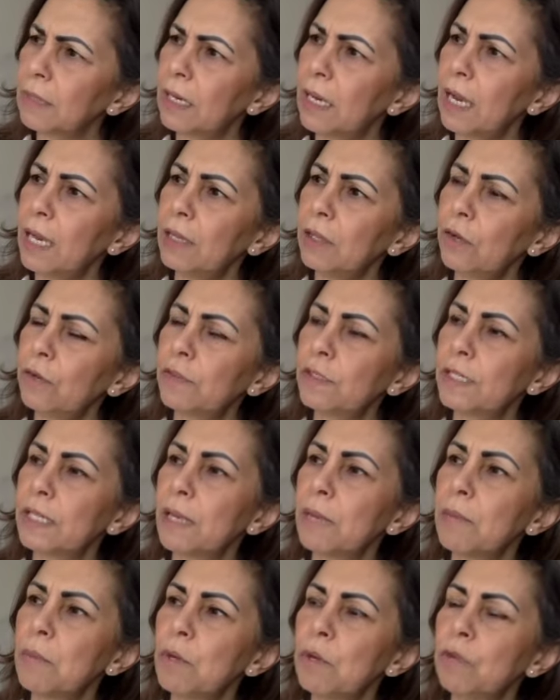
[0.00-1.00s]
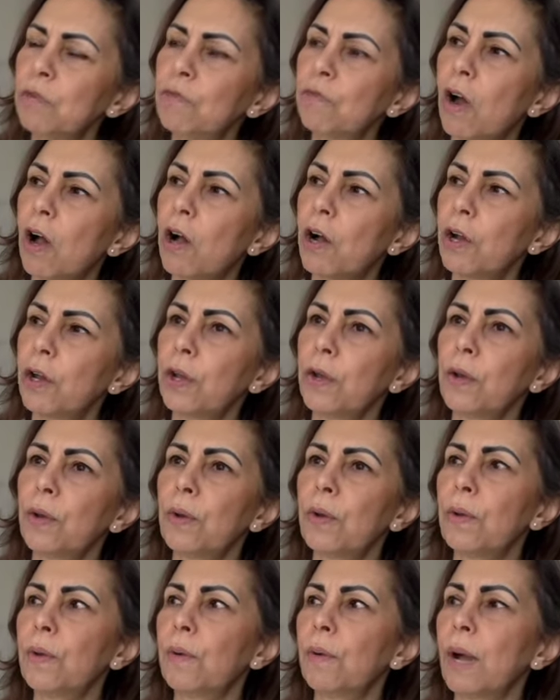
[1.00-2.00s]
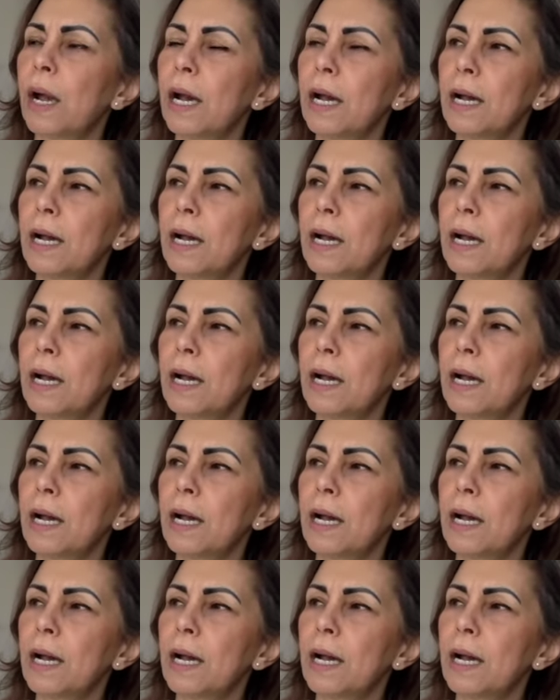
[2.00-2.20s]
And obviously Moon Rahu